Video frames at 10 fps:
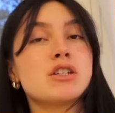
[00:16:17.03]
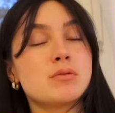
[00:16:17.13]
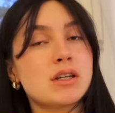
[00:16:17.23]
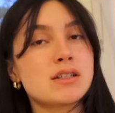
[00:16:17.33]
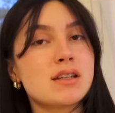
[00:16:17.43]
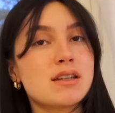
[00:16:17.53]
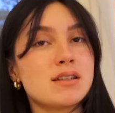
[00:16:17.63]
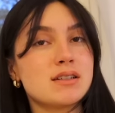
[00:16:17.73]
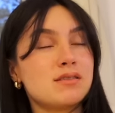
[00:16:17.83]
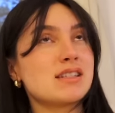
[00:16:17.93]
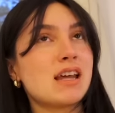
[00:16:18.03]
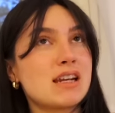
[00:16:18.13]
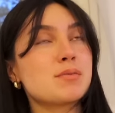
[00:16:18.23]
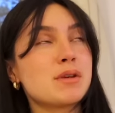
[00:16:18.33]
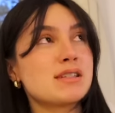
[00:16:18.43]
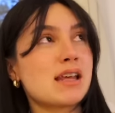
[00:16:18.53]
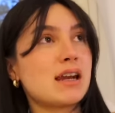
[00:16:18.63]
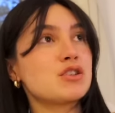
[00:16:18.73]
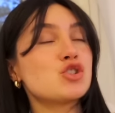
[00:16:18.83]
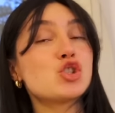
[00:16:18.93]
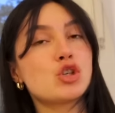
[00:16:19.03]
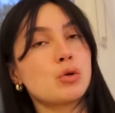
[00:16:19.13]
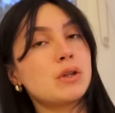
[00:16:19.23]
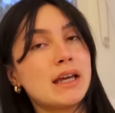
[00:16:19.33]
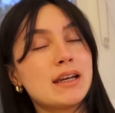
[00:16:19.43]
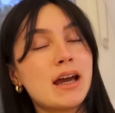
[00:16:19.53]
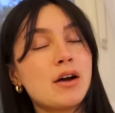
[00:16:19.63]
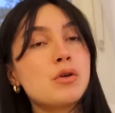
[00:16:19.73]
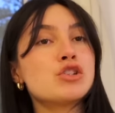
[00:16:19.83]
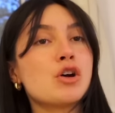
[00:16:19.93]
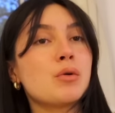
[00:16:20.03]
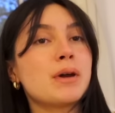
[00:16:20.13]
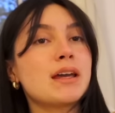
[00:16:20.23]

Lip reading: just because of the sun has been setting so late now. So